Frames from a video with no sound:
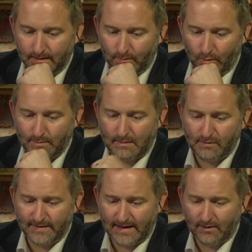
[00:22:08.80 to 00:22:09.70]
one member
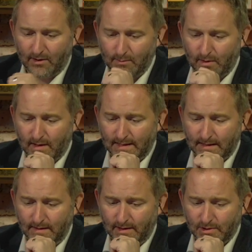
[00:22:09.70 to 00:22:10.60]
of a down club who
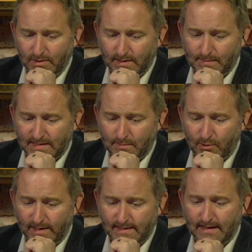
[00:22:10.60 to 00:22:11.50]
contacted the Irish News expressed
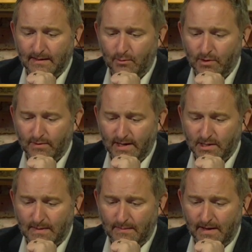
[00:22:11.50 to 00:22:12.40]
surprise the county board's reaction
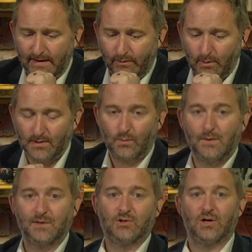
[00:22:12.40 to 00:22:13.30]
to bad behaviour was, "We
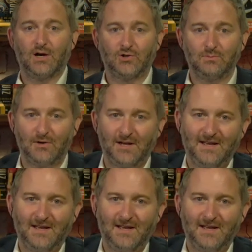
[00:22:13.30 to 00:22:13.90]
will charge you money."